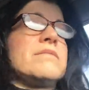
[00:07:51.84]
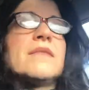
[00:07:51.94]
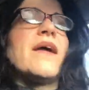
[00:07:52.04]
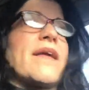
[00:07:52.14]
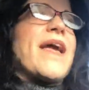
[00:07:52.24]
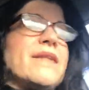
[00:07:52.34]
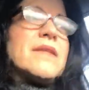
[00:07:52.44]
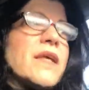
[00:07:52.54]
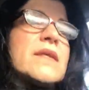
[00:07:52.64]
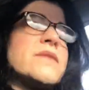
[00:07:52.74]

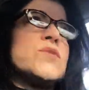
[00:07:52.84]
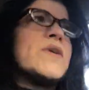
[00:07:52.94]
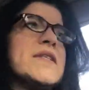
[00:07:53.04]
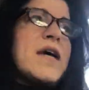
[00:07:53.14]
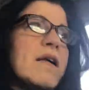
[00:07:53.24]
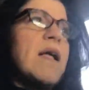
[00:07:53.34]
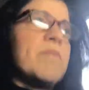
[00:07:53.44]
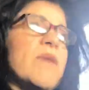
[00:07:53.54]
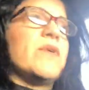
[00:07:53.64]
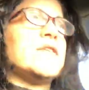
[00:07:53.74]
Again, as you can tell, I'm
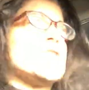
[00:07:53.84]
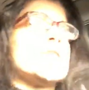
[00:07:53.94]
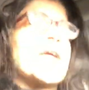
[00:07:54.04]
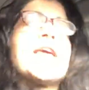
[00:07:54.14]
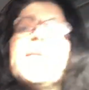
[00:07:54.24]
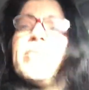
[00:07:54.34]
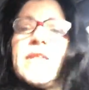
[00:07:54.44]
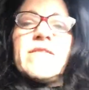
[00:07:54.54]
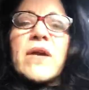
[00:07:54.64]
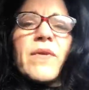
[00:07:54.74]
bewildered. I can't
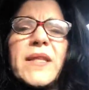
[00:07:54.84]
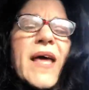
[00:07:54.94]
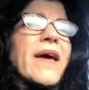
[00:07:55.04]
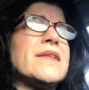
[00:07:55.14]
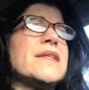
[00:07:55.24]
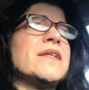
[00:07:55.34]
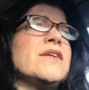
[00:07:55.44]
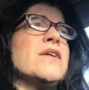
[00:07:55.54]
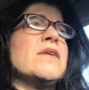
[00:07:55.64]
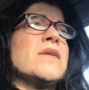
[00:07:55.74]
believe I read that.
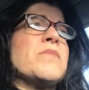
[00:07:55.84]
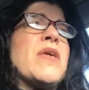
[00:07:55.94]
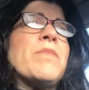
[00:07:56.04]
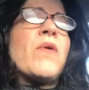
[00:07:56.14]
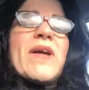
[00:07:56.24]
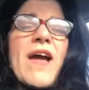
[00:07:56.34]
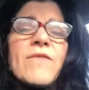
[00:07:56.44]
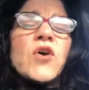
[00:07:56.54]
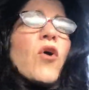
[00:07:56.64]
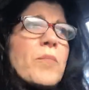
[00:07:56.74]
People, we
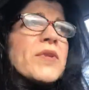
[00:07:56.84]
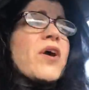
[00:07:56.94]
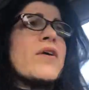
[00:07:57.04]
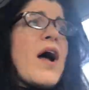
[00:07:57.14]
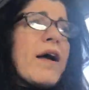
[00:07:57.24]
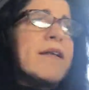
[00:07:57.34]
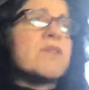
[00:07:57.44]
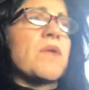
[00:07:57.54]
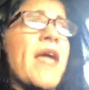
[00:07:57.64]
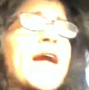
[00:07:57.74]
have to open our eyes,
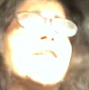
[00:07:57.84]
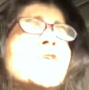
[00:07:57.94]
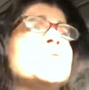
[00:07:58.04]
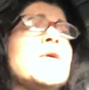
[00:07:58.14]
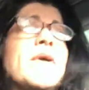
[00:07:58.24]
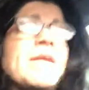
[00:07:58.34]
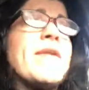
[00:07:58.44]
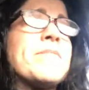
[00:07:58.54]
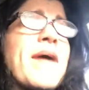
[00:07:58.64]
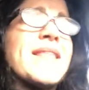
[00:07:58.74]
okay? I don't know what he
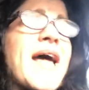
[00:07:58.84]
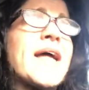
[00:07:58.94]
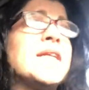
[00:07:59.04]
meant by that.